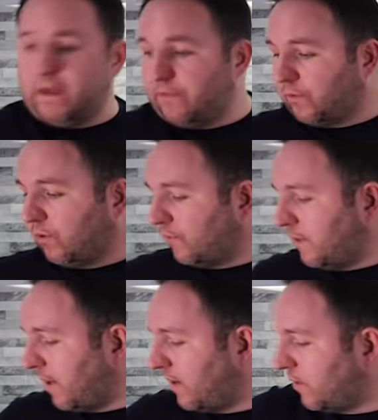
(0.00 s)
Went through a
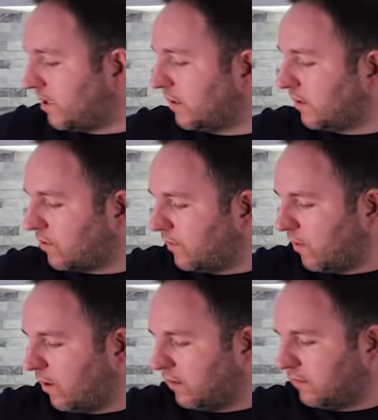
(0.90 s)
rebrand recently, so I've
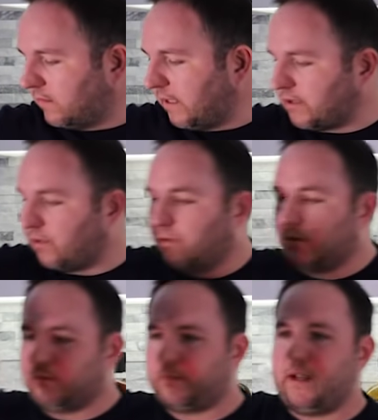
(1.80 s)
got, that's our
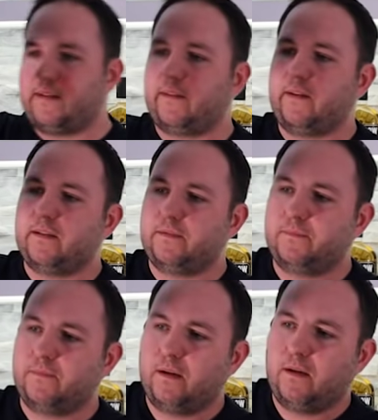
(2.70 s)
old branding there.